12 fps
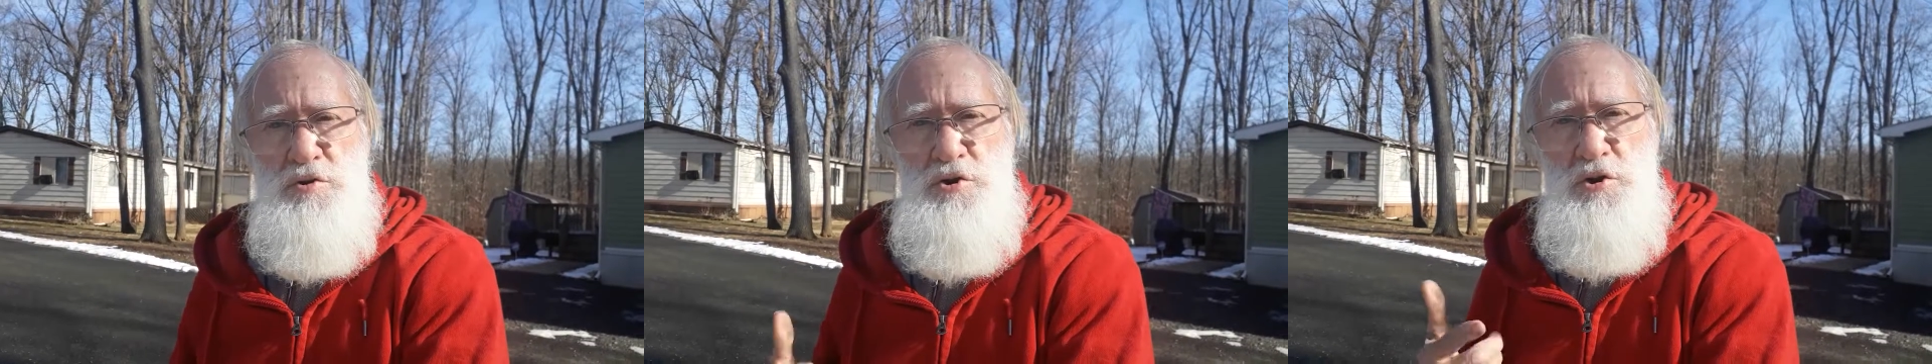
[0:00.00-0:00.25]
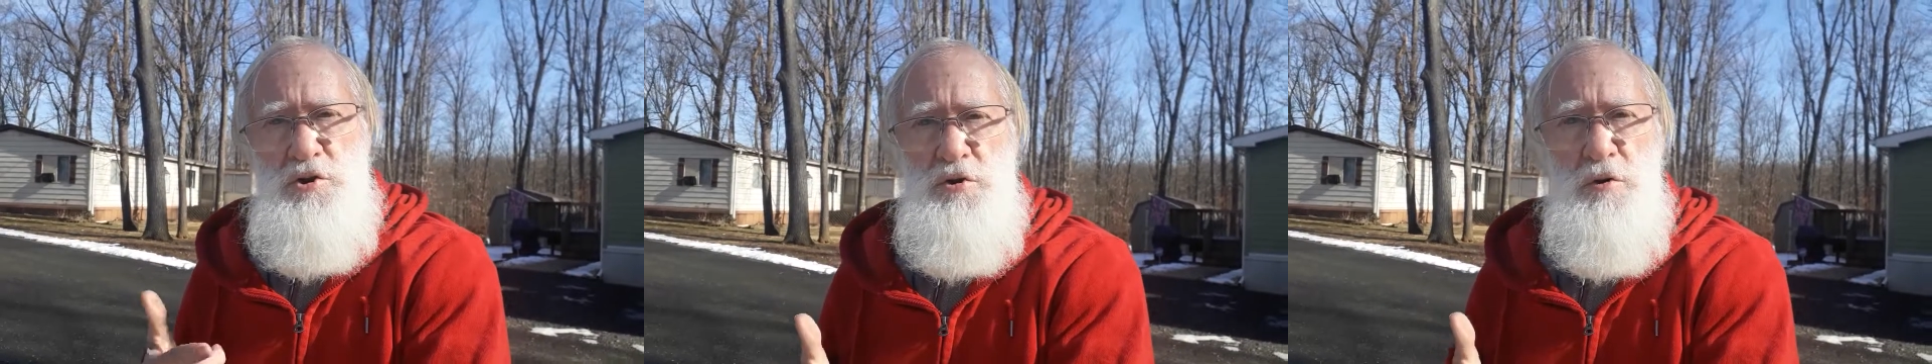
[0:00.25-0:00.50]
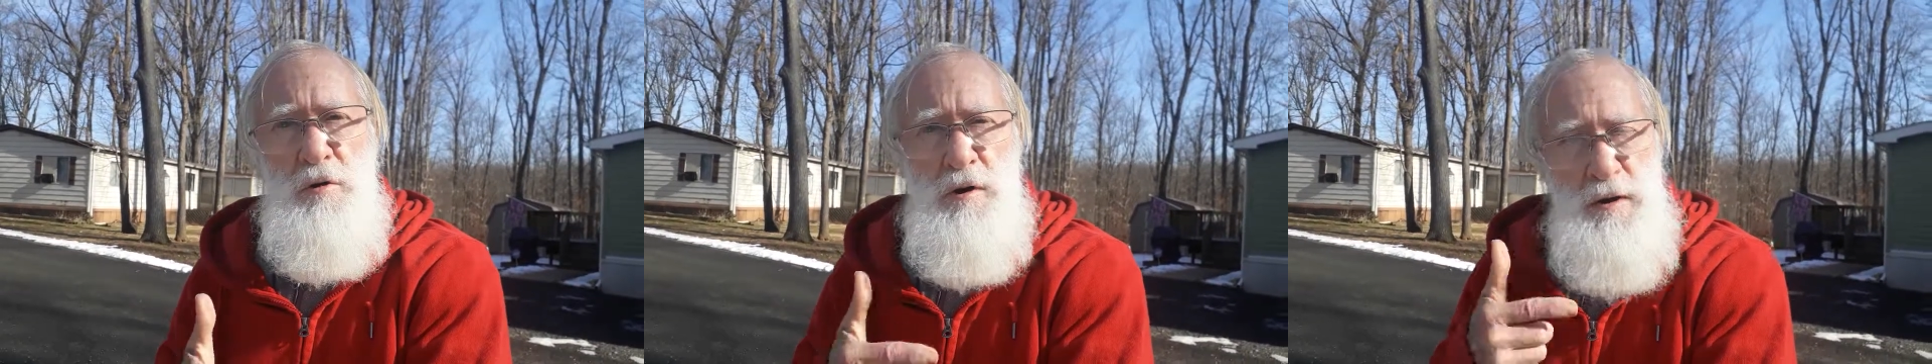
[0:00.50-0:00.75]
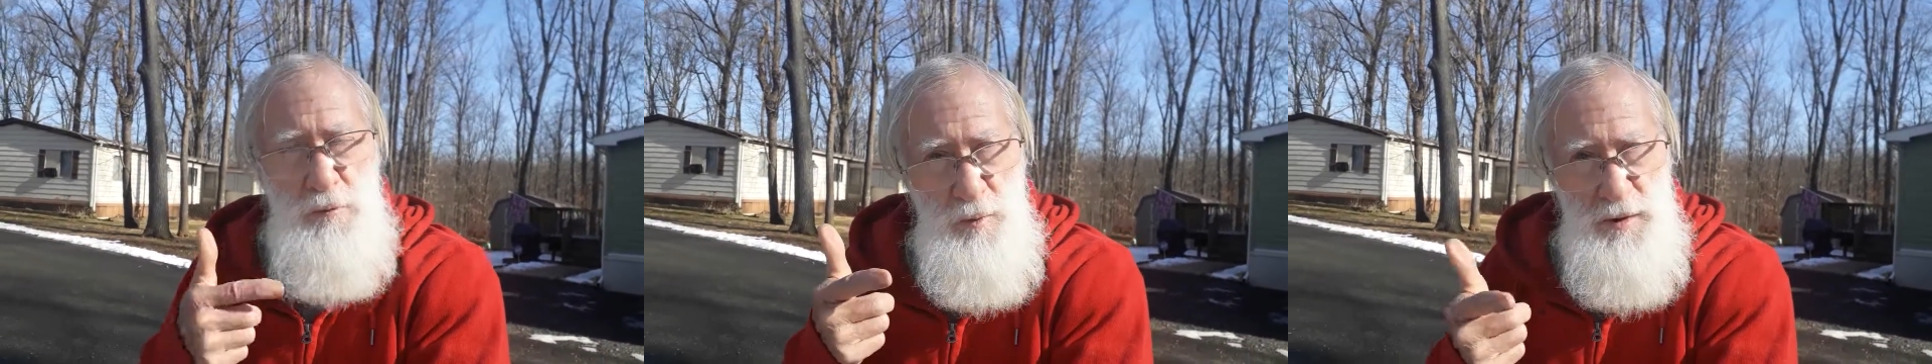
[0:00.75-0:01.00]
secure
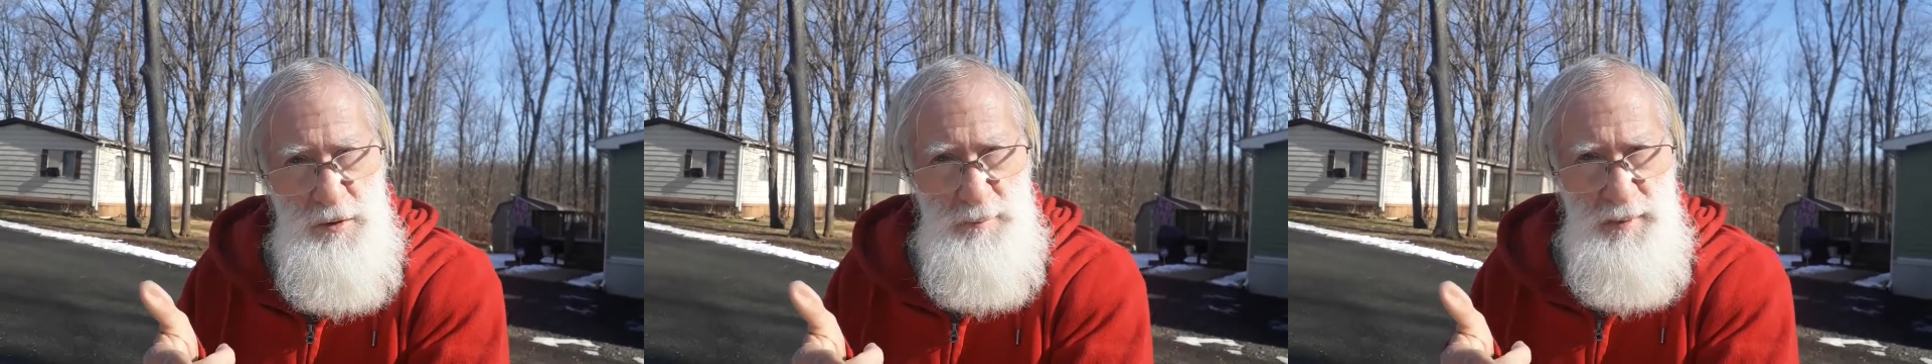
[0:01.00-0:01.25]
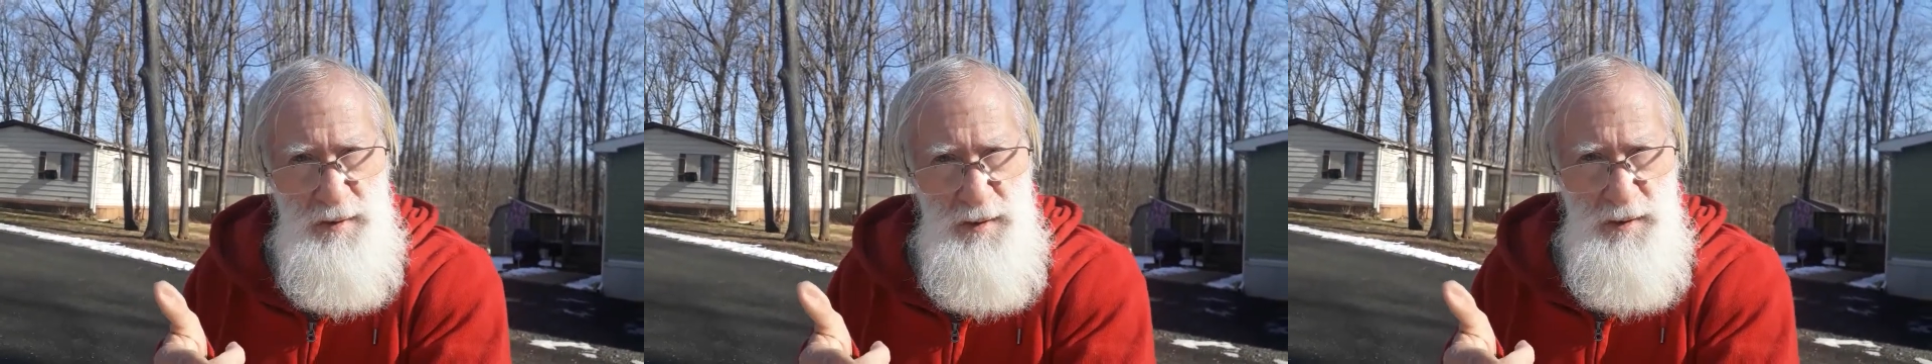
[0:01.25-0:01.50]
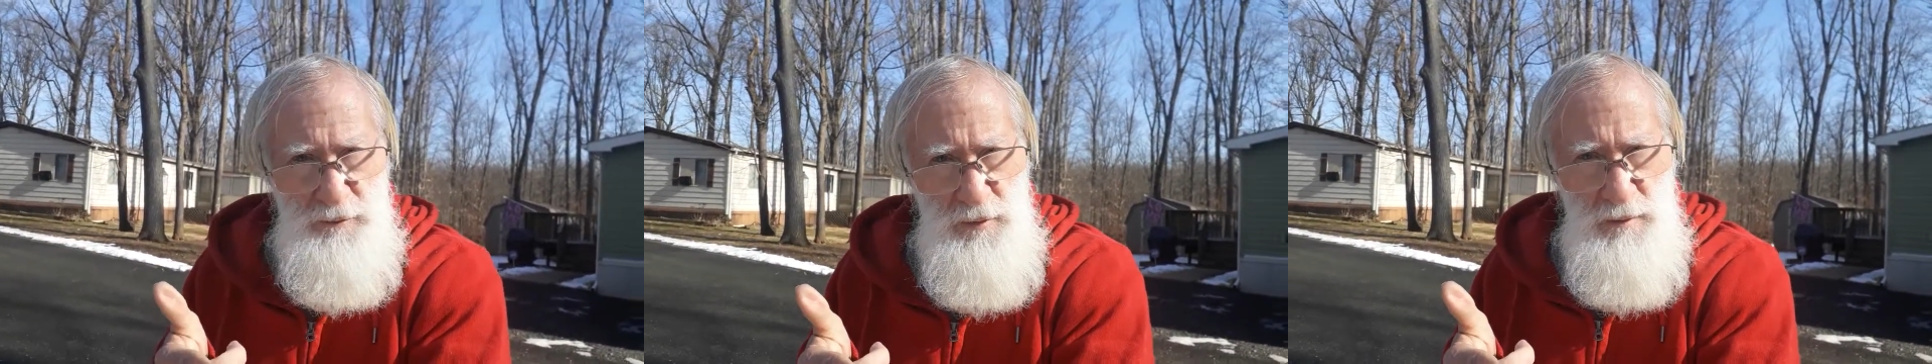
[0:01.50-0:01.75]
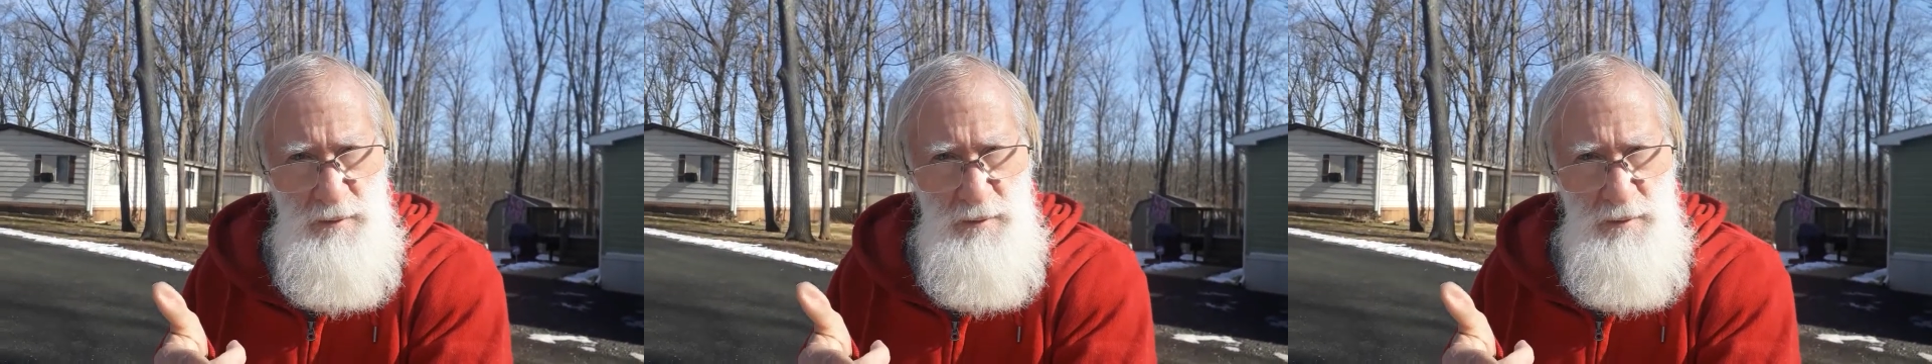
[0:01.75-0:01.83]
in what you believe,